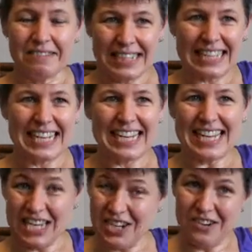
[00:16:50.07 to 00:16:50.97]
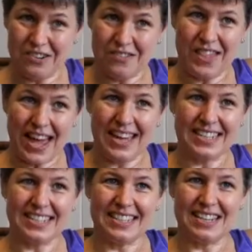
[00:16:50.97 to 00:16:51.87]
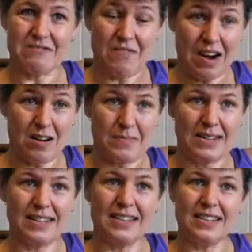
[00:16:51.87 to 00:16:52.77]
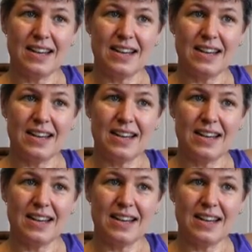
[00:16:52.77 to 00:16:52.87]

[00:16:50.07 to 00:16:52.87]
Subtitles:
really get to know that environment.